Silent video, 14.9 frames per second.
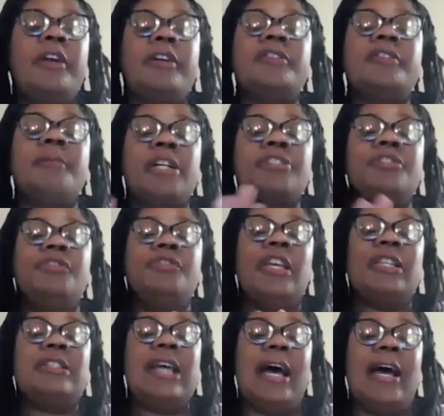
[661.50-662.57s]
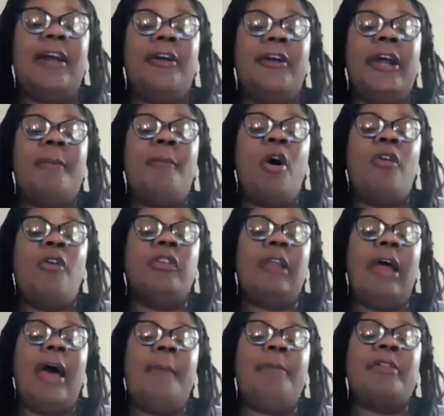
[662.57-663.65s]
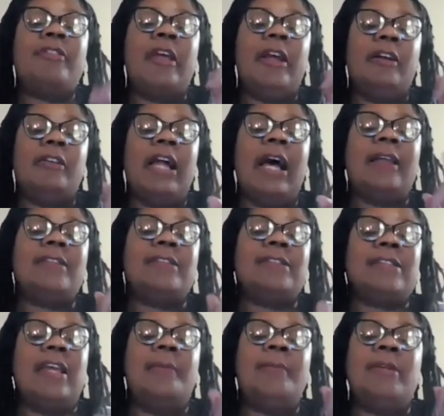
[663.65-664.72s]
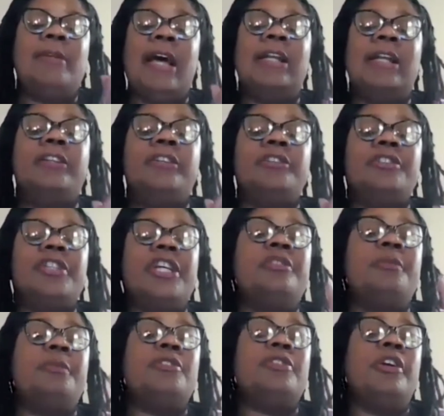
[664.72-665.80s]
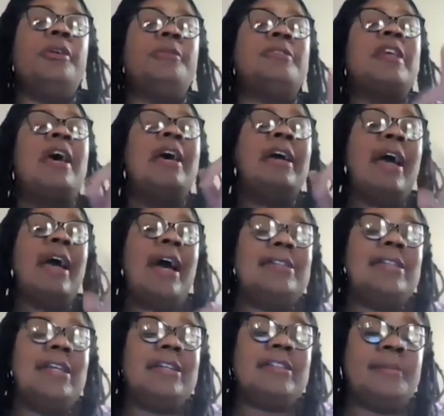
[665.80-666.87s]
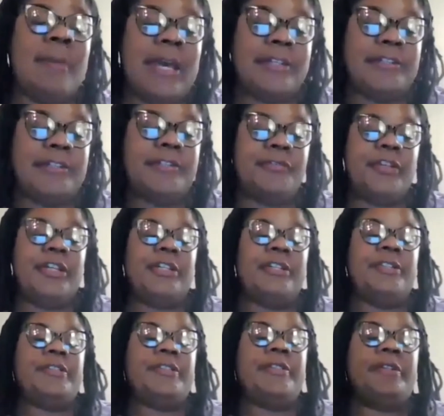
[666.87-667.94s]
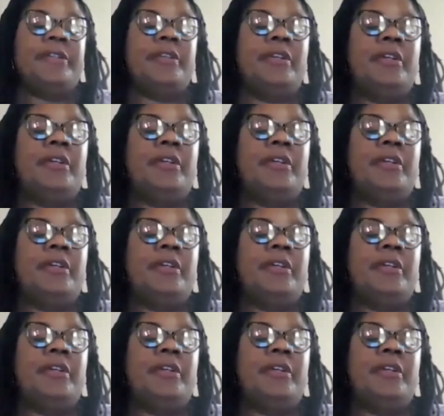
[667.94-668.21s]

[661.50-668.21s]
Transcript: There is much Venn diagram overlap, but they are not the same and not interchangeable terms. Context matters, friends.